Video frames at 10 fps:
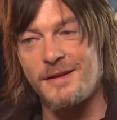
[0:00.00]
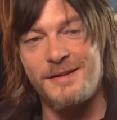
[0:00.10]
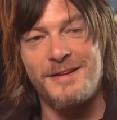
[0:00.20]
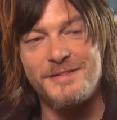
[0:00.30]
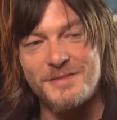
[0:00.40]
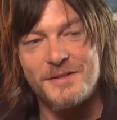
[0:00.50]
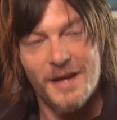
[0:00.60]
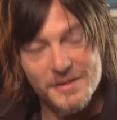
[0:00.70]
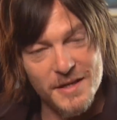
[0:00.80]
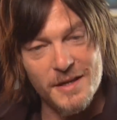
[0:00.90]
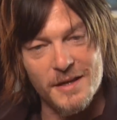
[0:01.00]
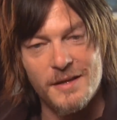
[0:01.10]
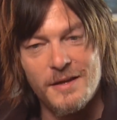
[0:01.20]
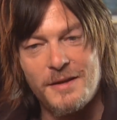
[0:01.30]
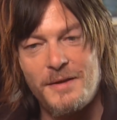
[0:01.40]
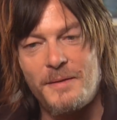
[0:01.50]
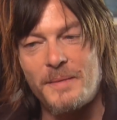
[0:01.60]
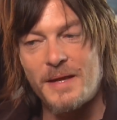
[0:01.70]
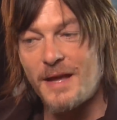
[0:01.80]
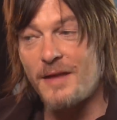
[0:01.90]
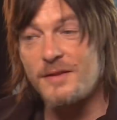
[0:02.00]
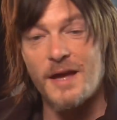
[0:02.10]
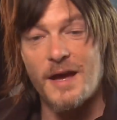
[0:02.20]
And I said, I'll take it. And now the